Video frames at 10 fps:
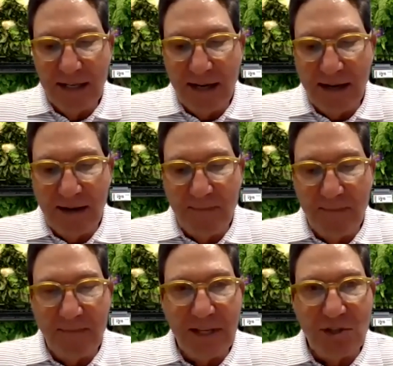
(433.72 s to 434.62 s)
uh,
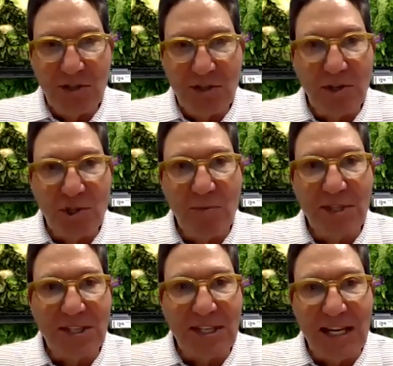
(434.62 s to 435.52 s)
she, she
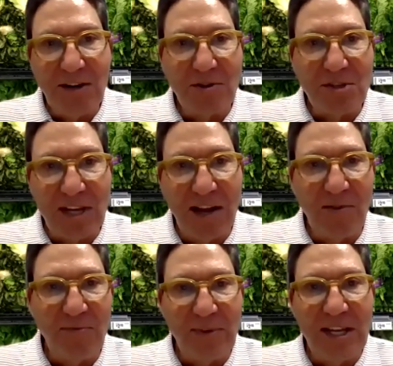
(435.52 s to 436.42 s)
would see
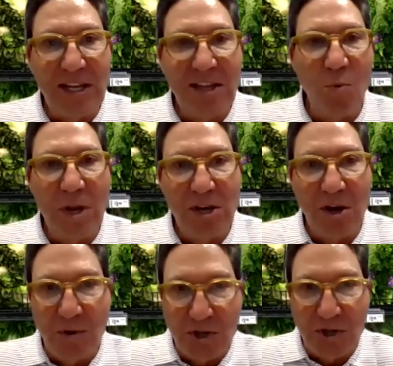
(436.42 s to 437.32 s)
herself in the
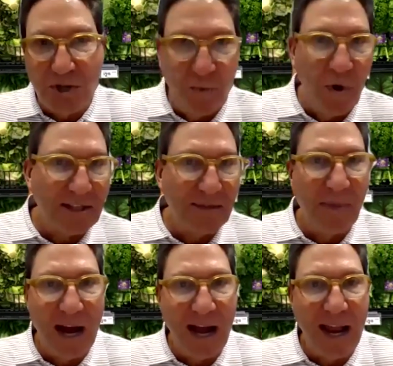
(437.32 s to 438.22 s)
window as she walked
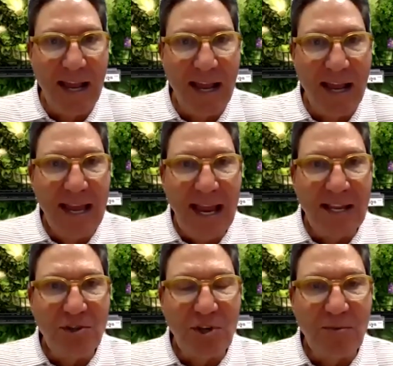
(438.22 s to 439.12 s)
by,
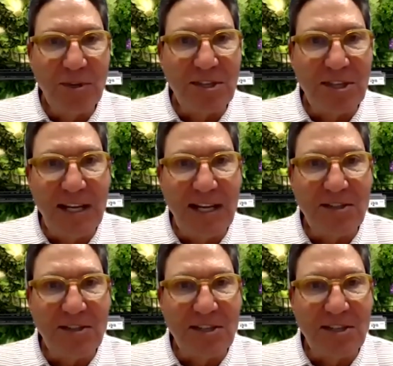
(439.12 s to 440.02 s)
and she would
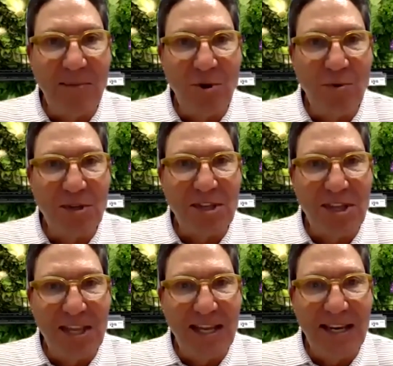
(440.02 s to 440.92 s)
see someone who was
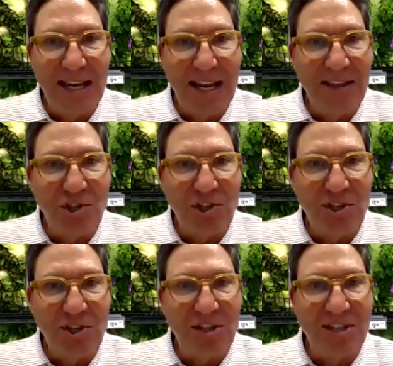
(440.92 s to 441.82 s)
thin and that she
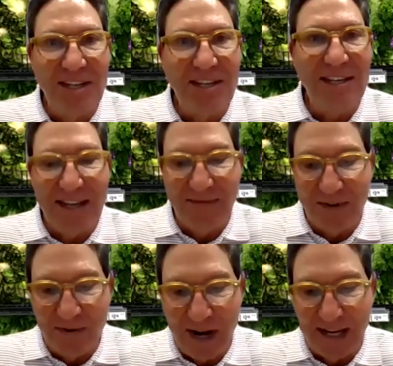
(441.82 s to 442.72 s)
just didn't
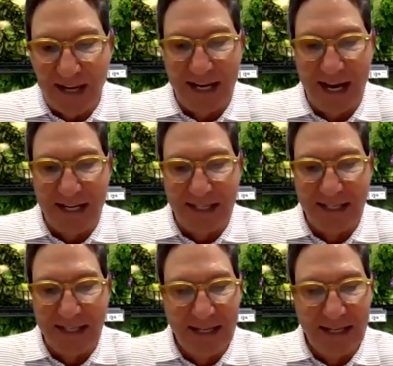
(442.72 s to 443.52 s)
even recognize.